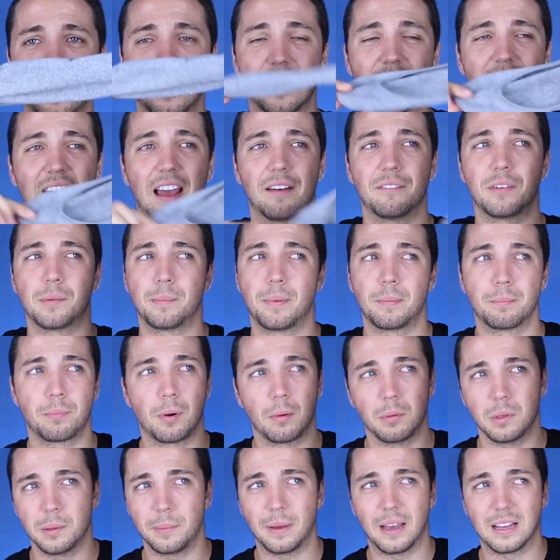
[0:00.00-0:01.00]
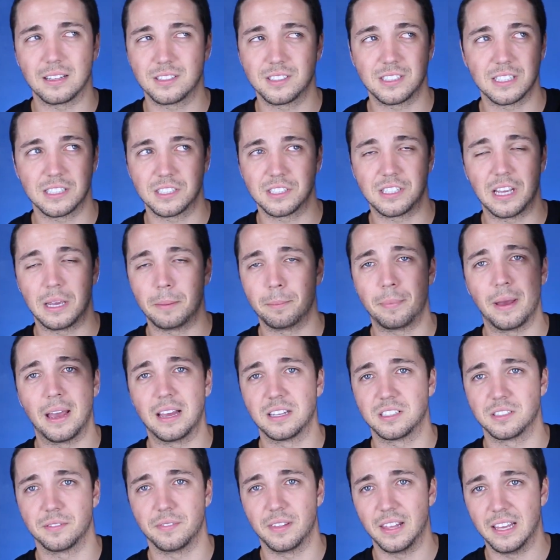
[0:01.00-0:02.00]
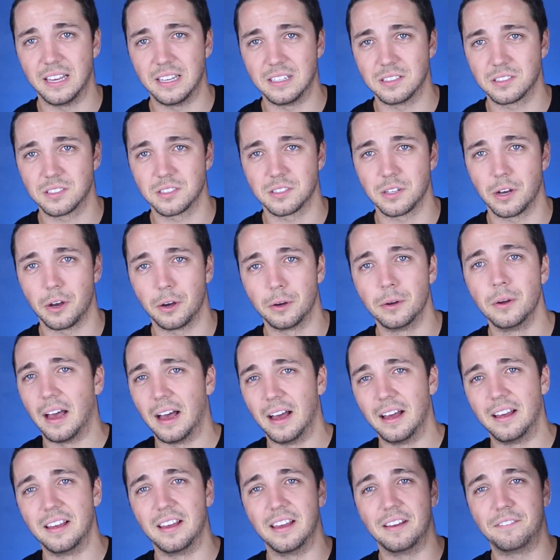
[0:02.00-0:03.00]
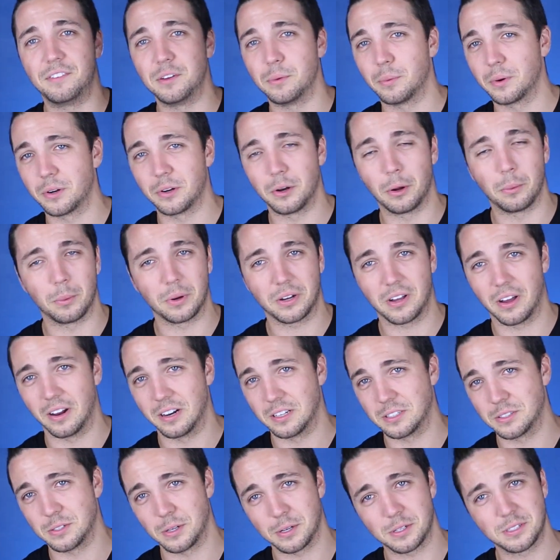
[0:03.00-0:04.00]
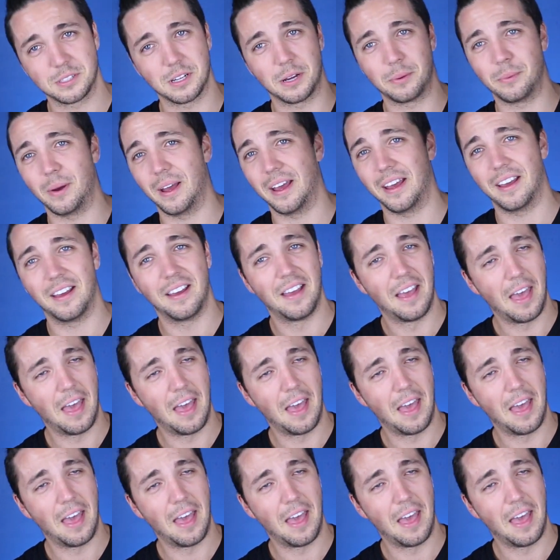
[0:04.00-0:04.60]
And I have a, probably about sixteen pairs of these. So uh, if you want to know what kind of socks I wear,